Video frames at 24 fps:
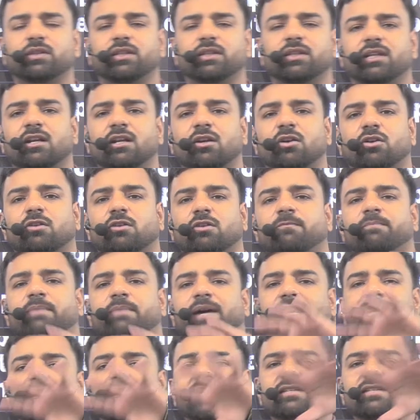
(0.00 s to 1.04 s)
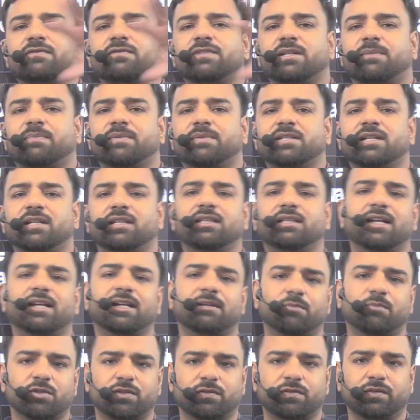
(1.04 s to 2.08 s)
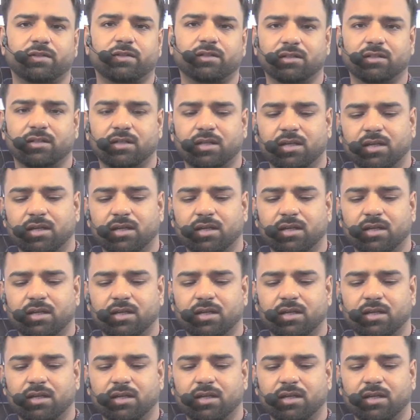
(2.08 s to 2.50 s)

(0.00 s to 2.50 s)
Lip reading: there are a lot of particles which are present in the atmosphere.